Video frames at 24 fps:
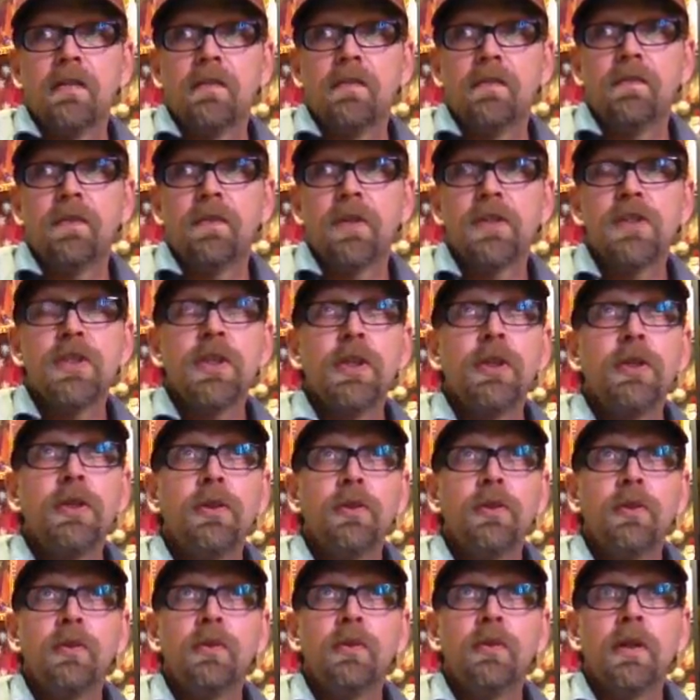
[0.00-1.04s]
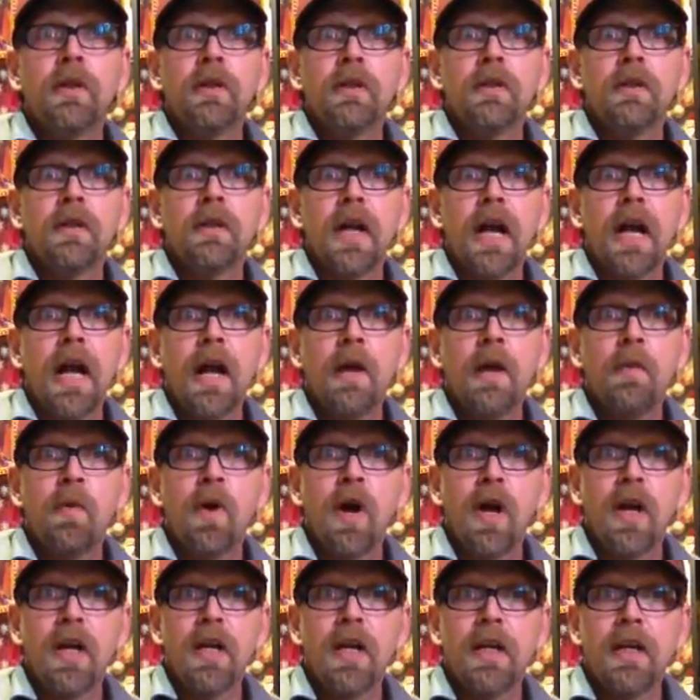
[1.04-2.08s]
For two, I
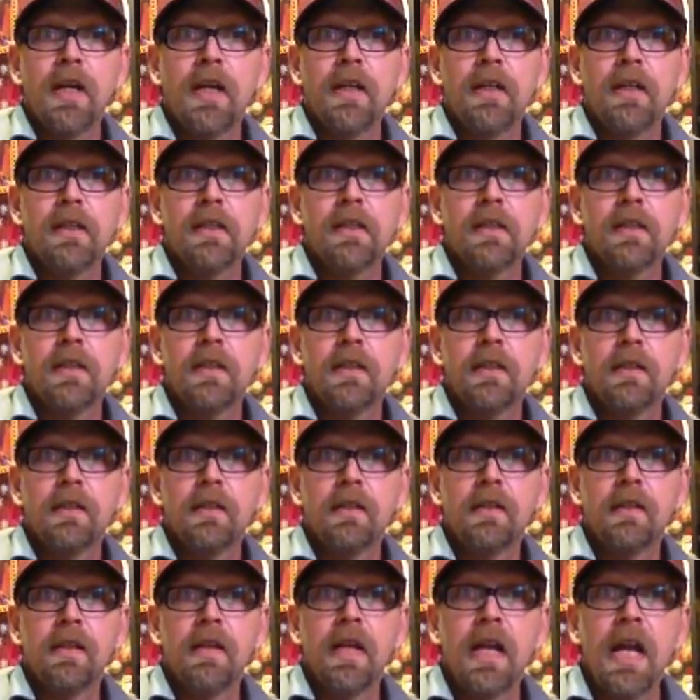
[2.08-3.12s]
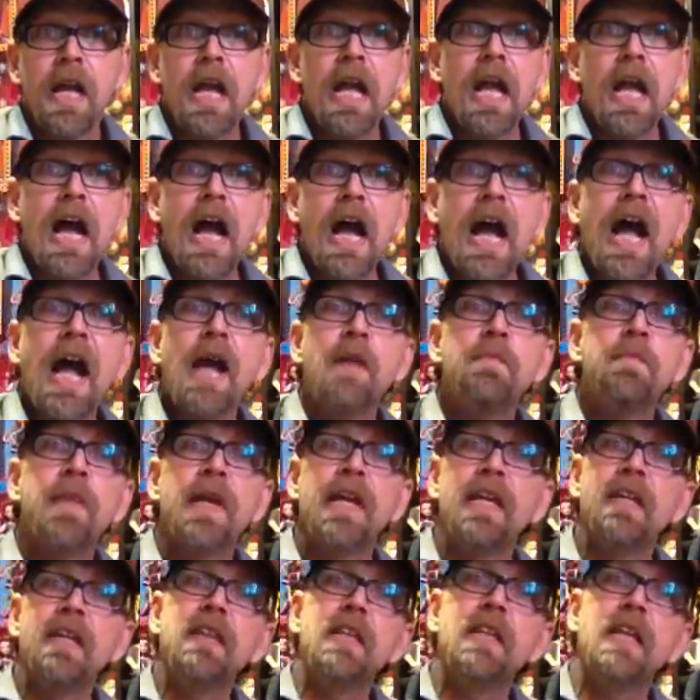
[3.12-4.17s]
wanted it. I
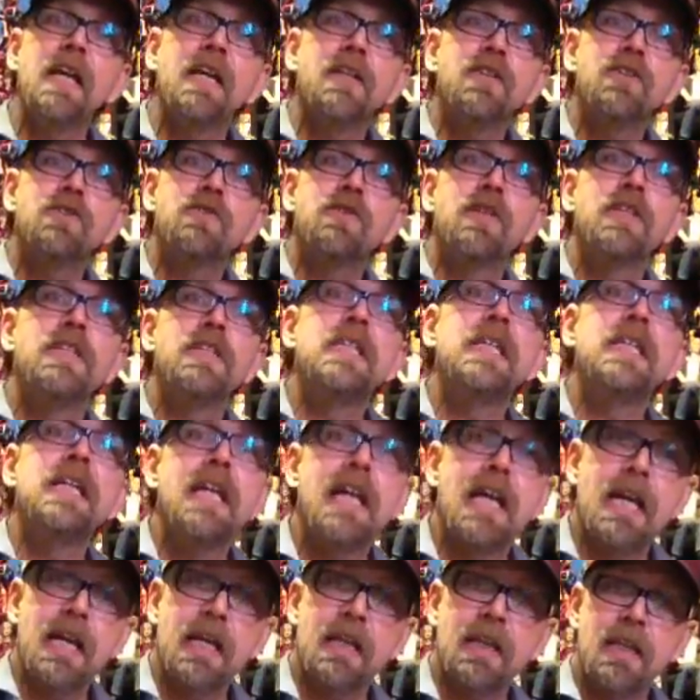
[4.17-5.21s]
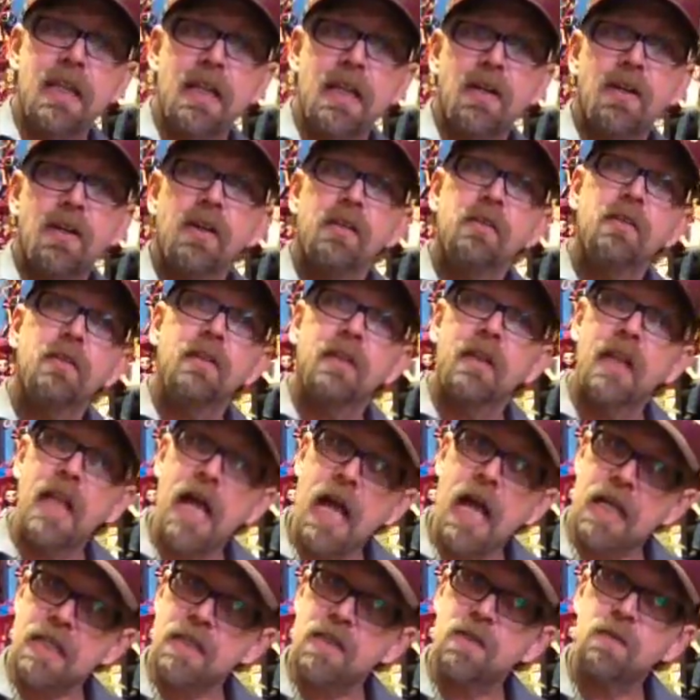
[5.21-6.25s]
paid the extra to get it there
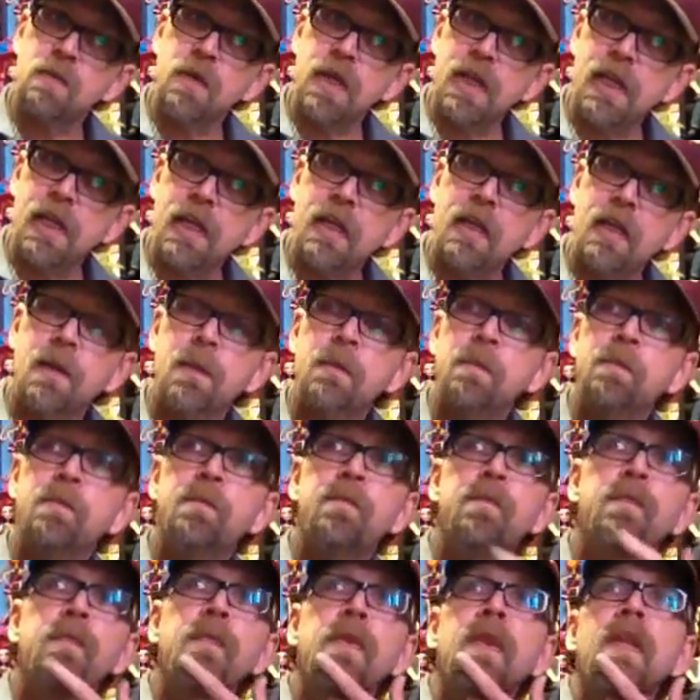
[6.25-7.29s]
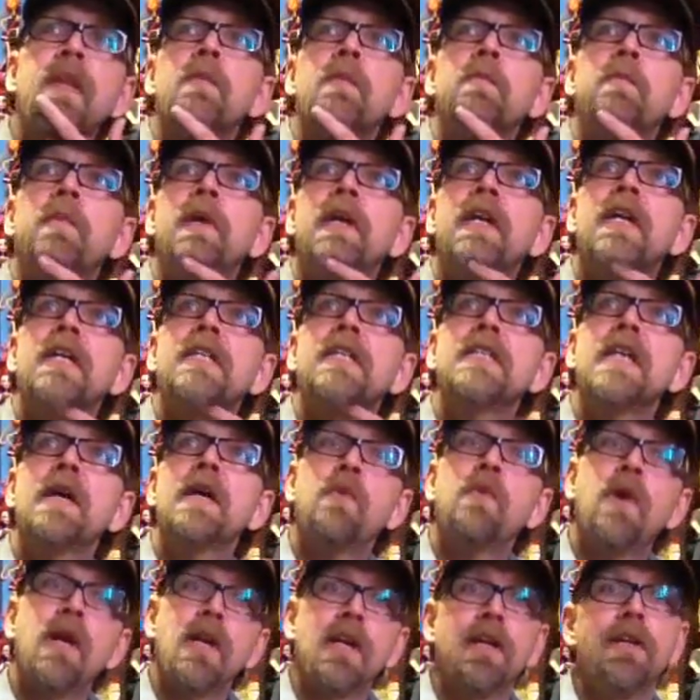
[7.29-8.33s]
last week because I
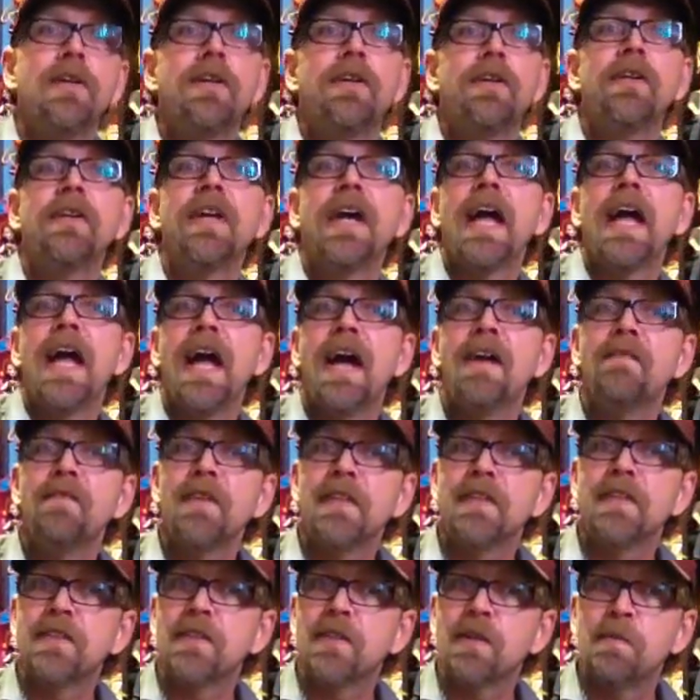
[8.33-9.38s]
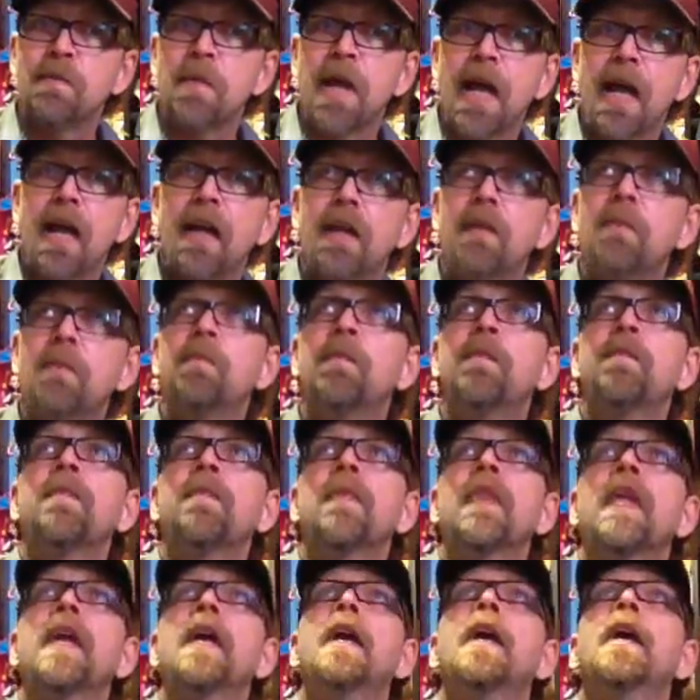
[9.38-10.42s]
wanted her to have it so bad.
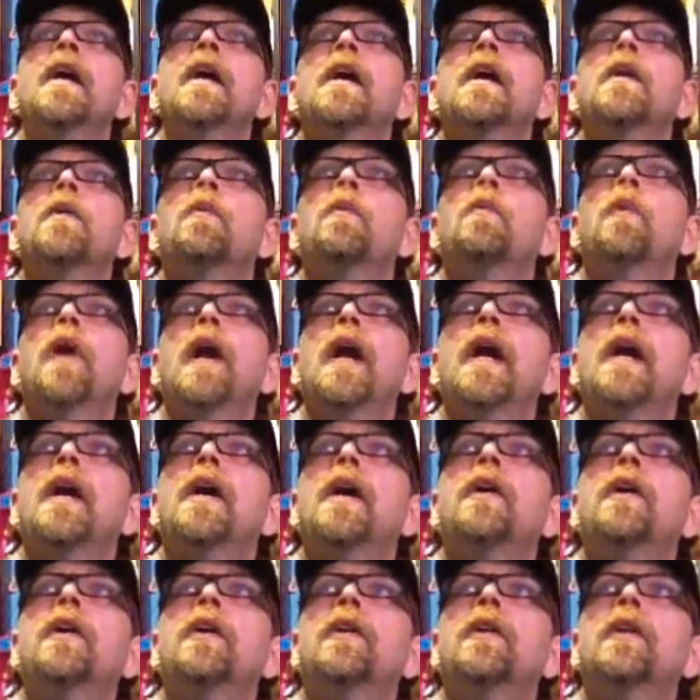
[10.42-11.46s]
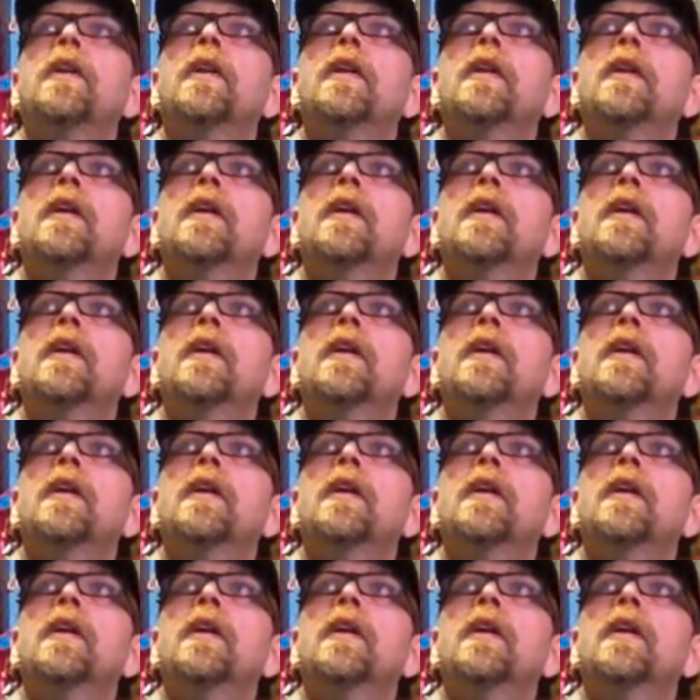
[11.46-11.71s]
Well,